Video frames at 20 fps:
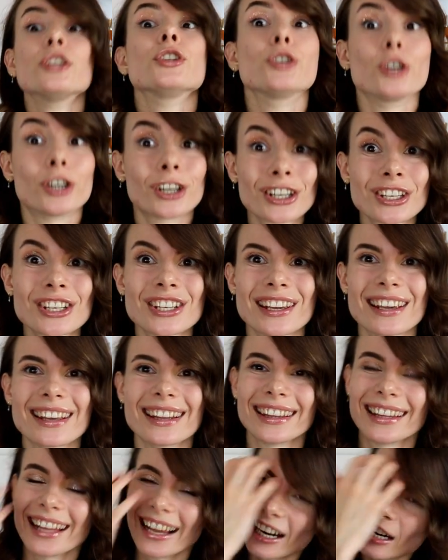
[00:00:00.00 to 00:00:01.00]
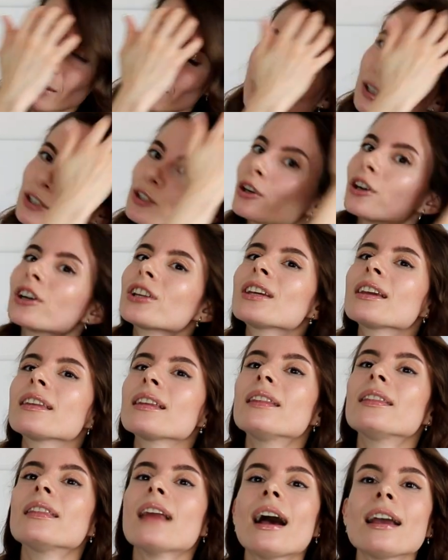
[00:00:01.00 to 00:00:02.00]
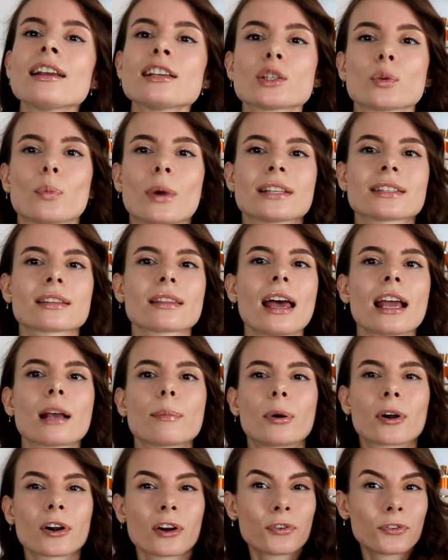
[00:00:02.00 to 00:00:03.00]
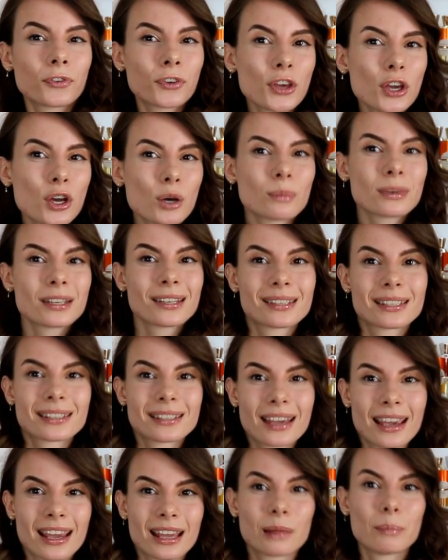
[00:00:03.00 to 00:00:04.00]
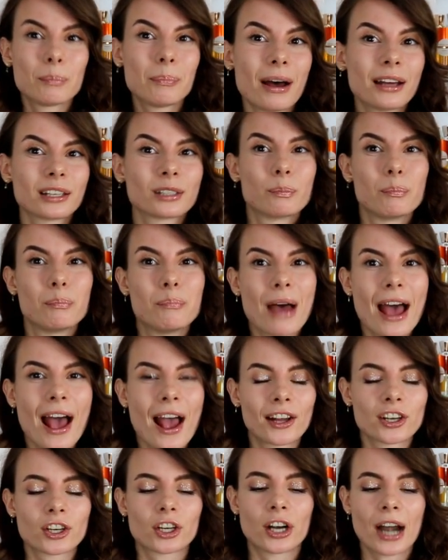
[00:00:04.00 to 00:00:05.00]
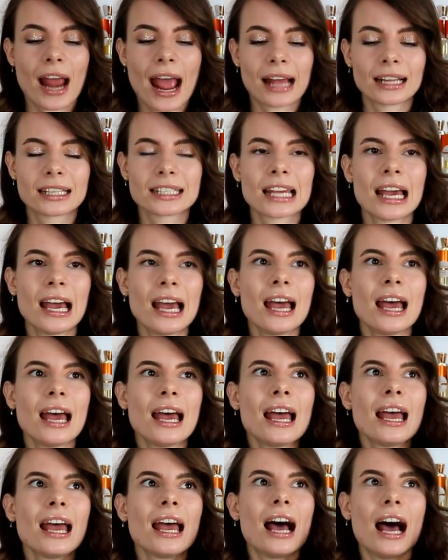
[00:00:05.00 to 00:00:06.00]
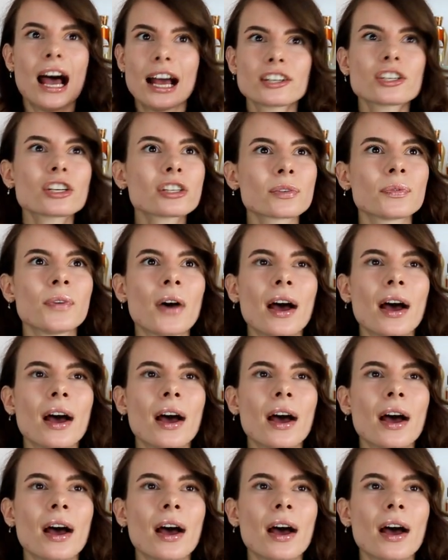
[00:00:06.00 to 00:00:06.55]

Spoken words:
dirty in there, but dirty in a nice way. It's like perfumed skin but better, and I just